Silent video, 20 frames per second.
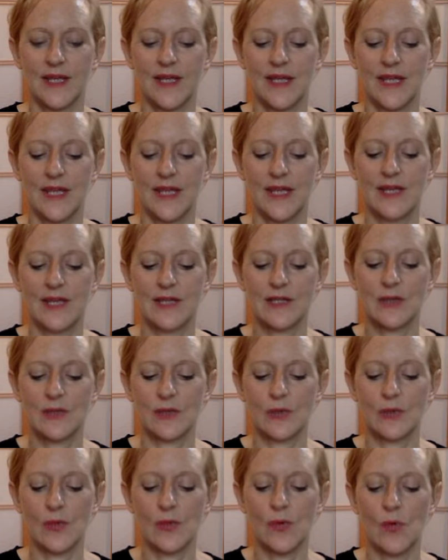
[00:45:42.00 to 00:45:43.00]
Heat
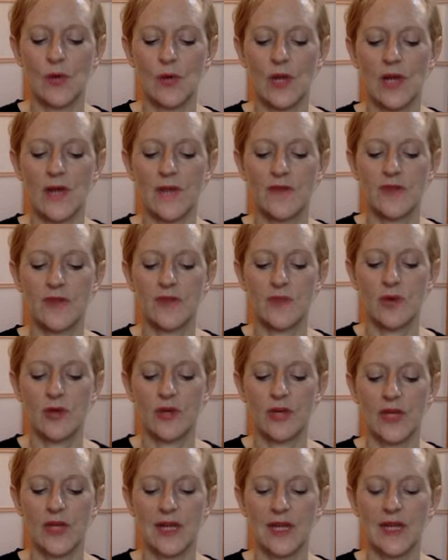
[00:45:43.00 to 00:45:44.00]
all over the
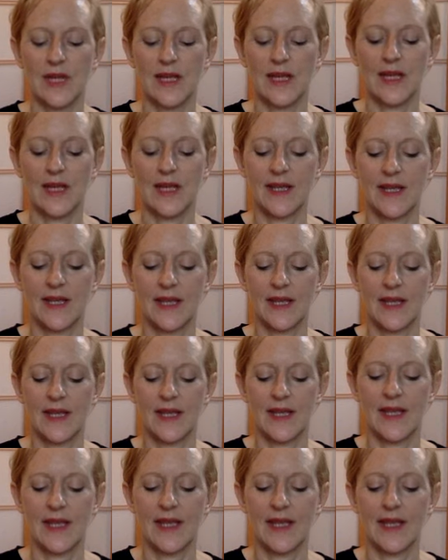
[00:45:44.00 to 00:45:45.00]
body.
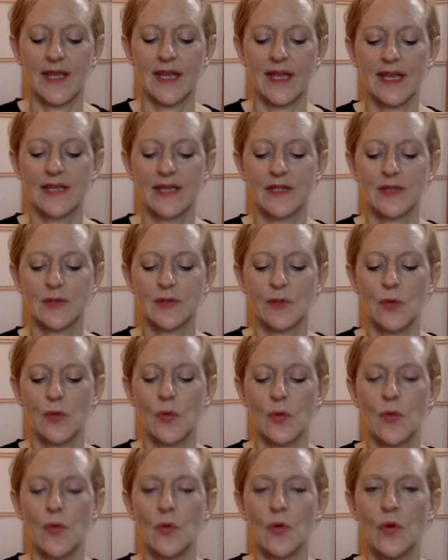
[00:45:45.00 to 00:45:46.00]
Heat
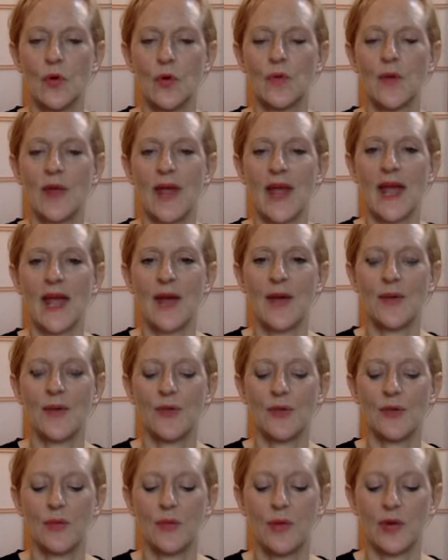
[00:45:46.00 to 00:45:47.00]
all
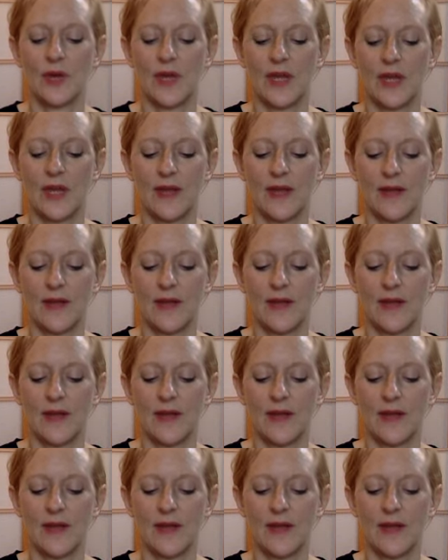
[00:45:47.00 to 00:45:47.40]
around the body.